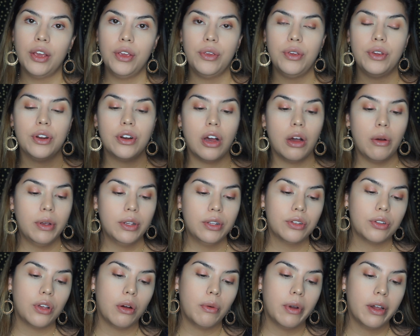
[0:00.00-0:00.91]
you can
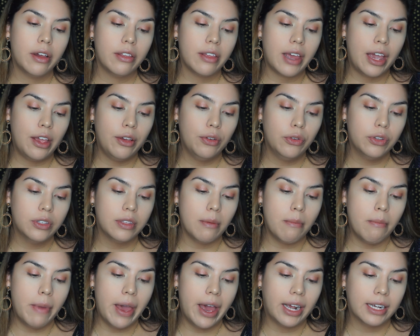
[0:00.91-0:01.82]
always go with, I use
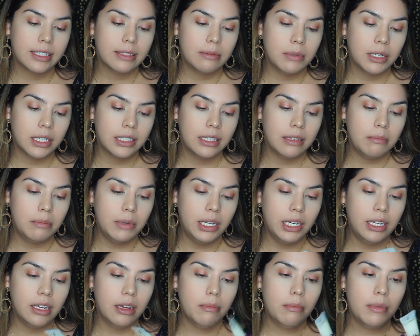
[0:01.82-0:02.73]
Max Mixing
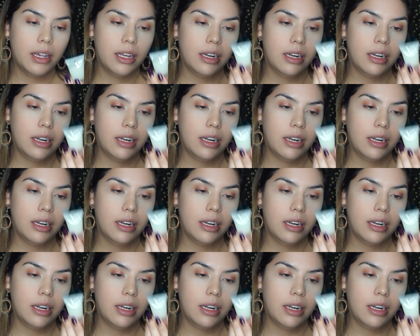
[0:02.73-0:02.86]
Medium,